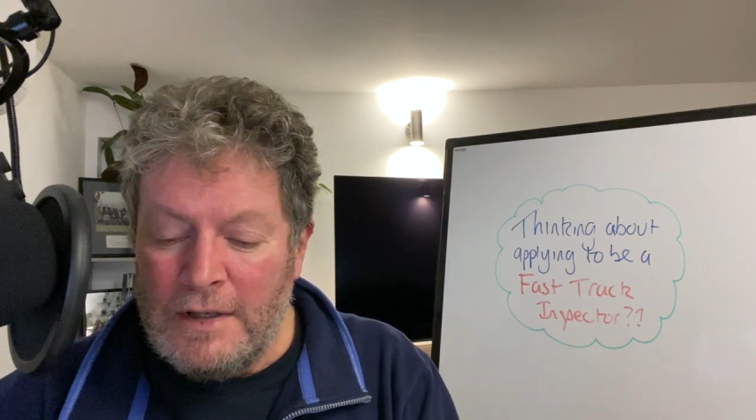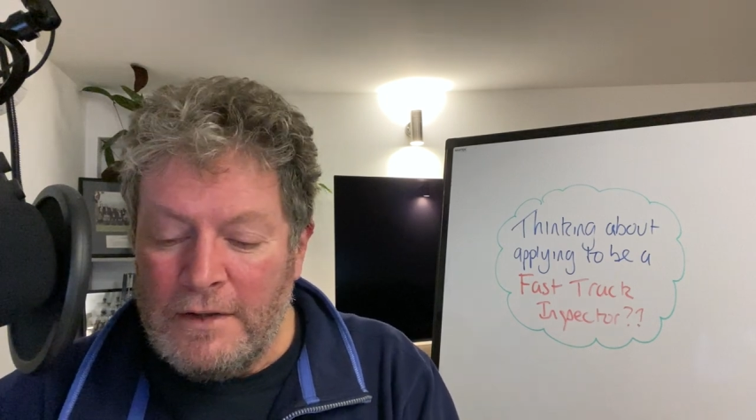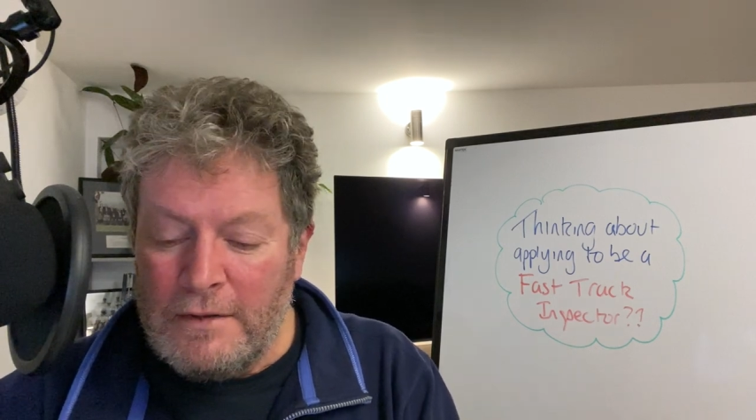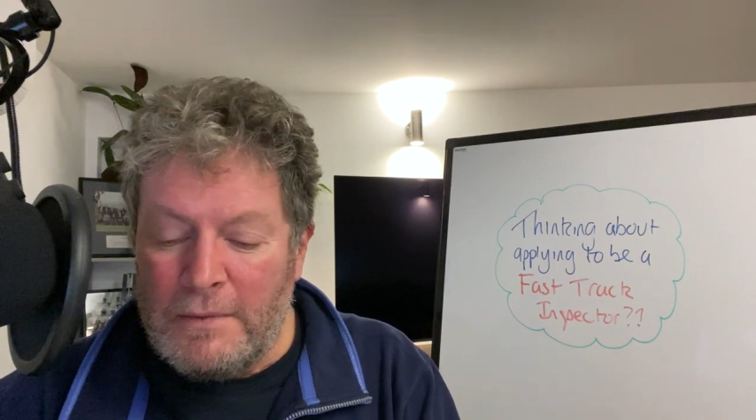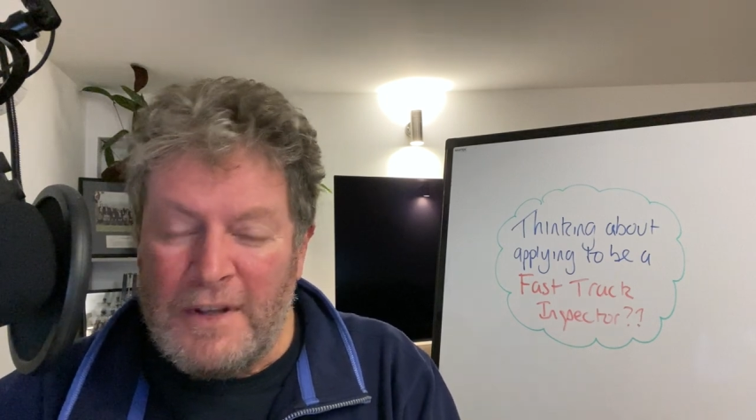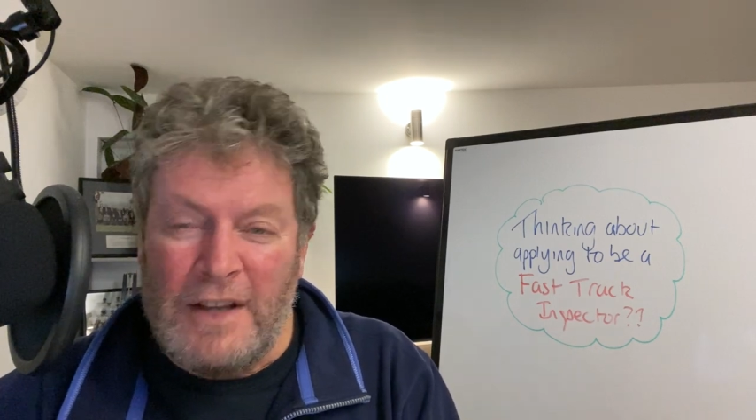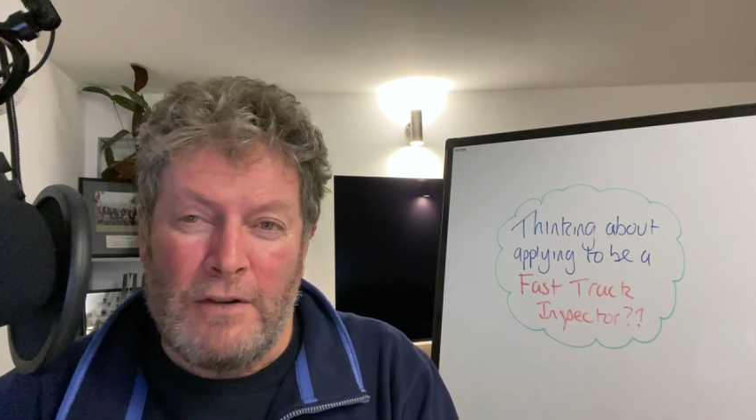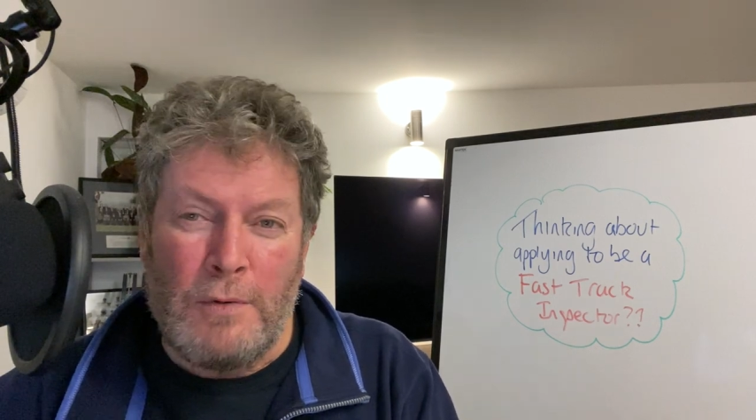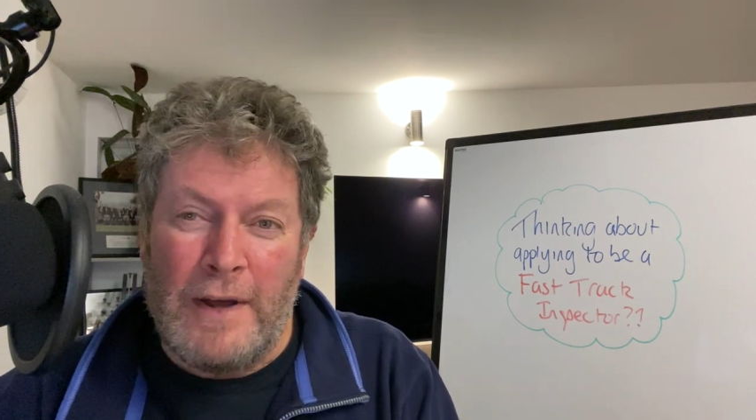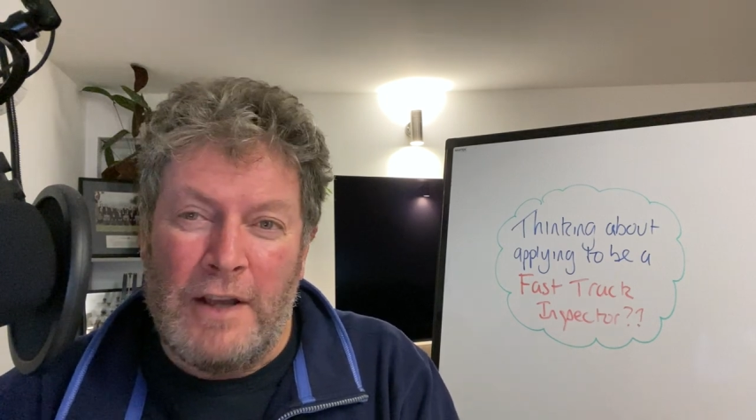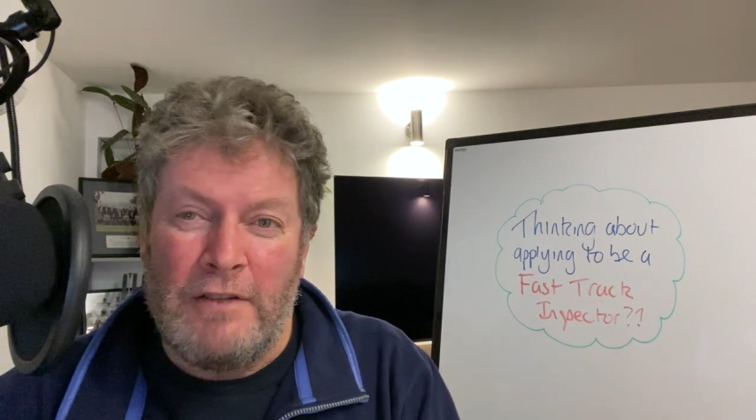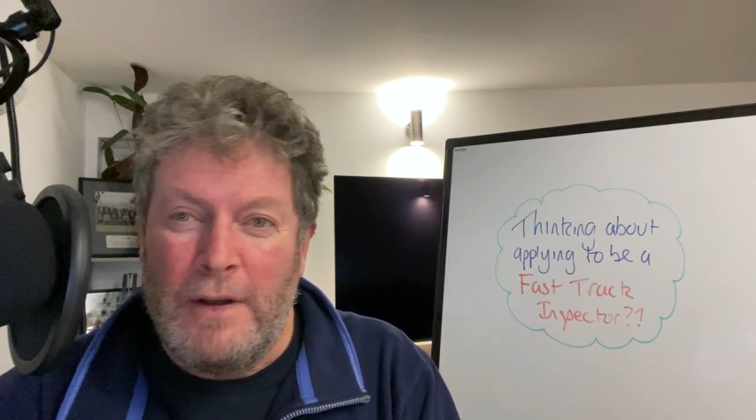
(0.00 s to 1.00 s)
someone didn't
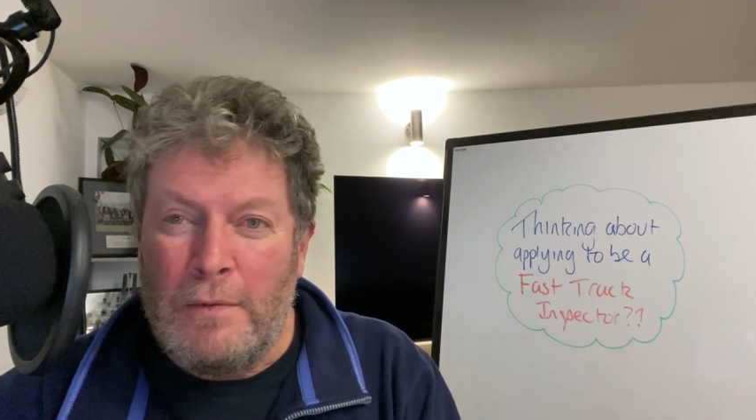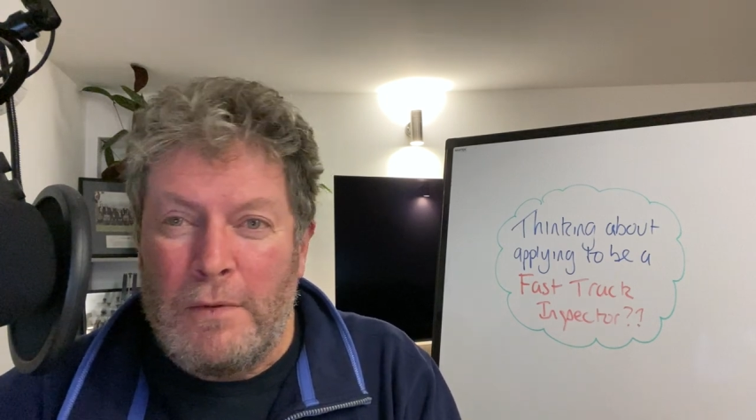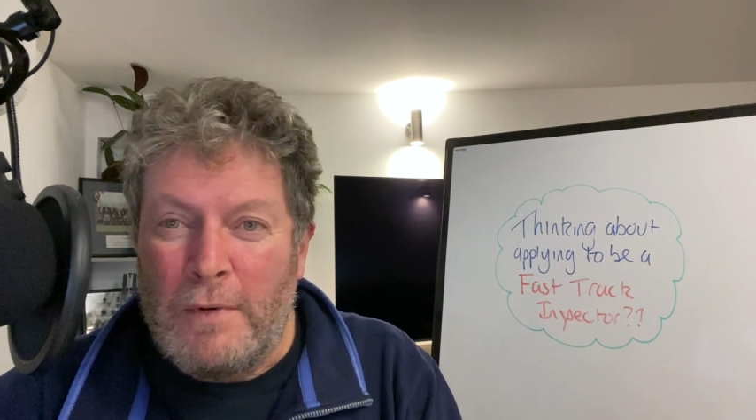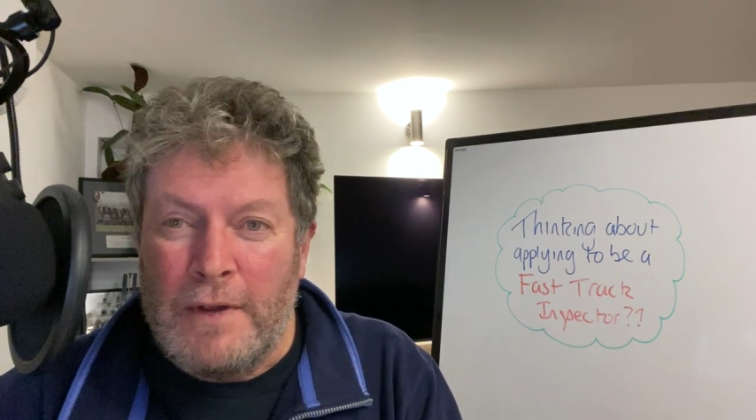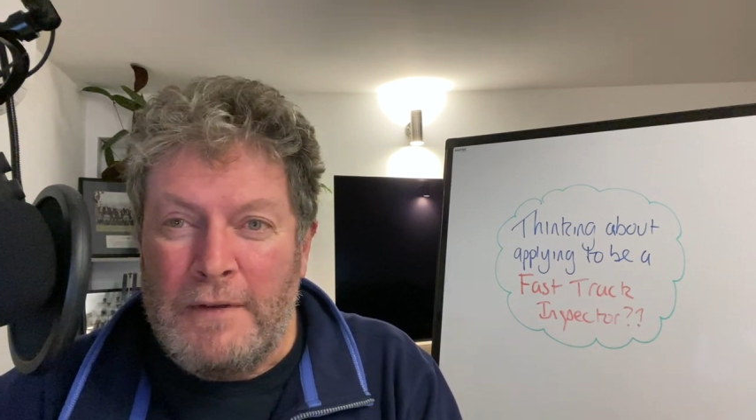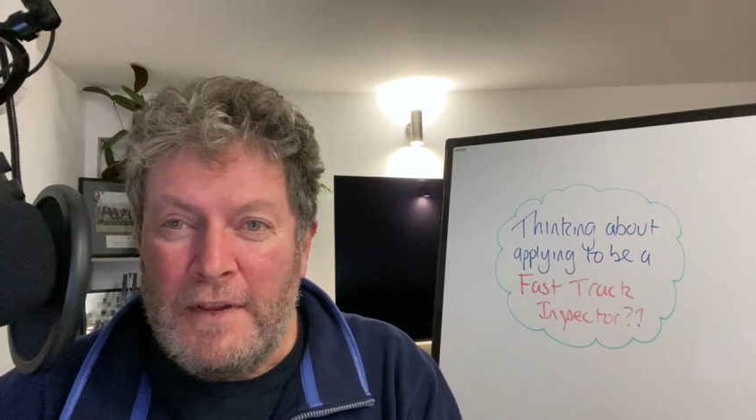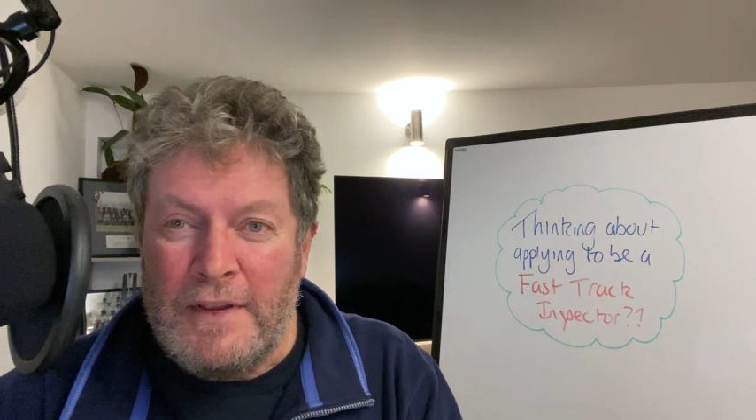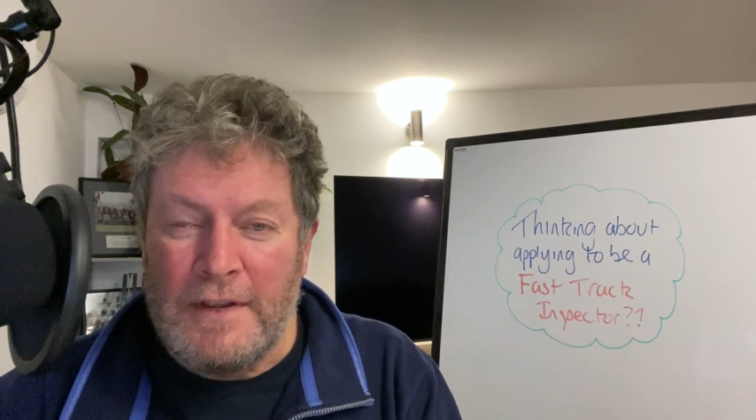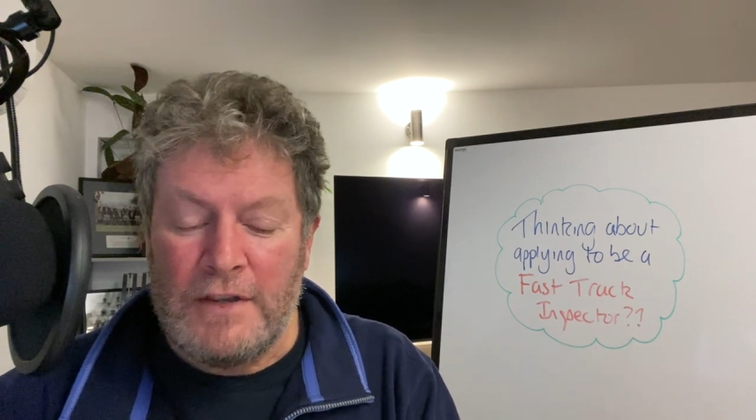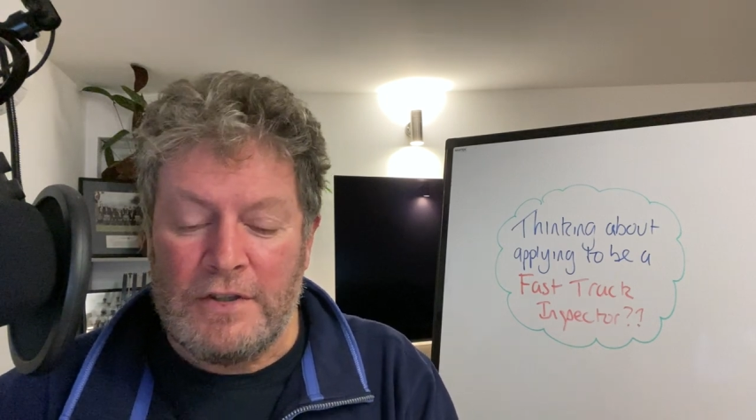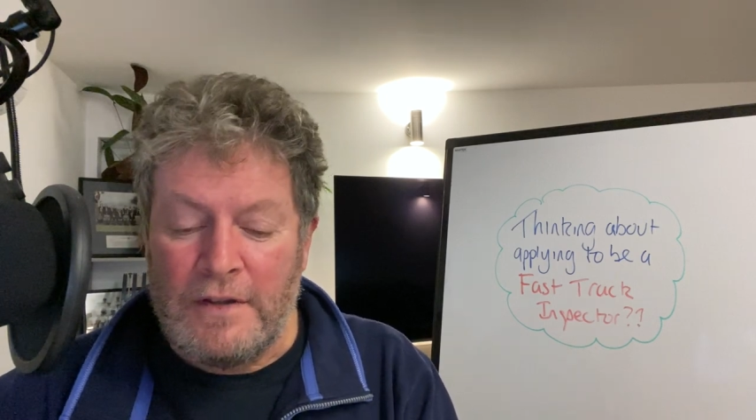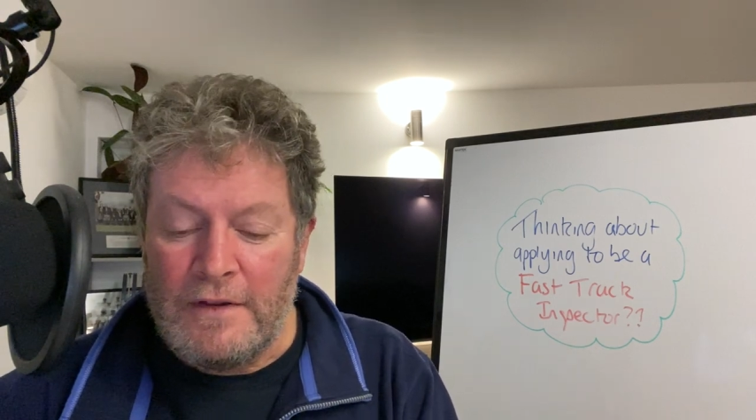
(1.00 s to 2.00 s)
quite agree with one of your
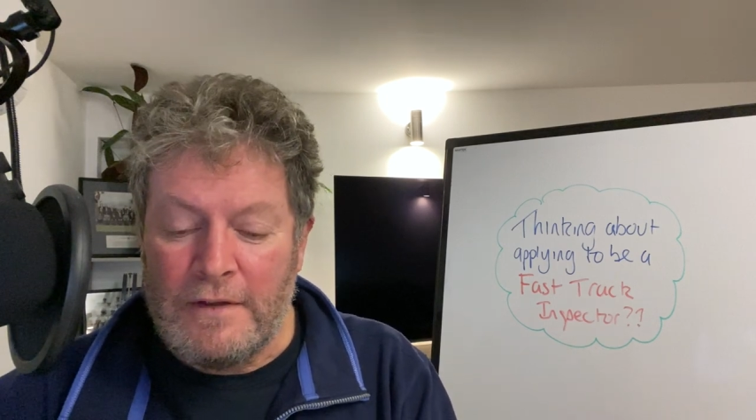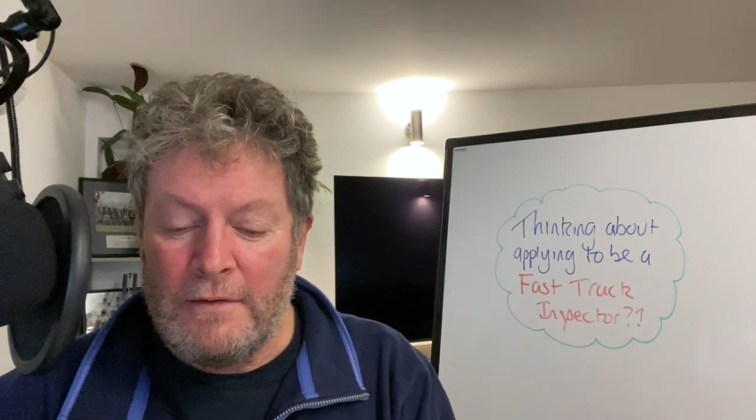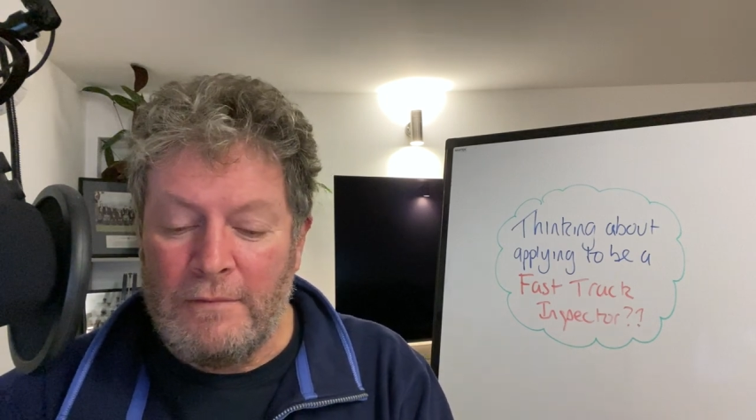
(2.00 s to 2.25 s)
decisions,